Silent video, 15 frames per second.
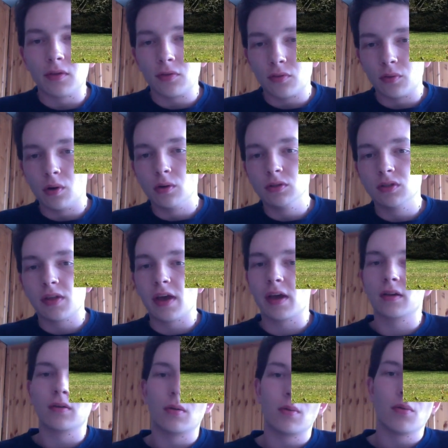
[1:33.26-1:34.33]
throws
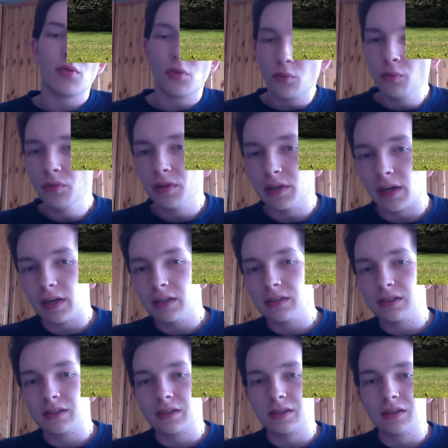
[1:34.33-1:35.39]
that go through the
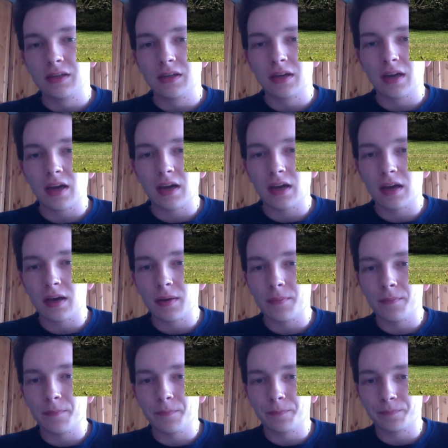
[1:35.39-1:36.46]
legs
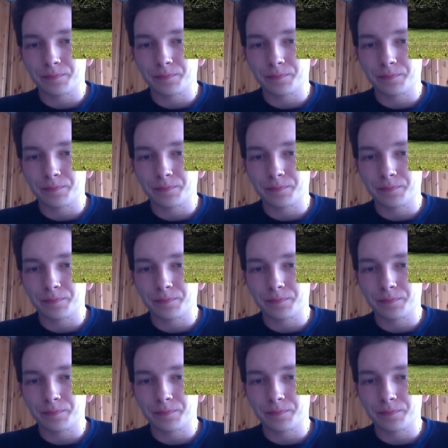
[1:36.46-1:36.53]
and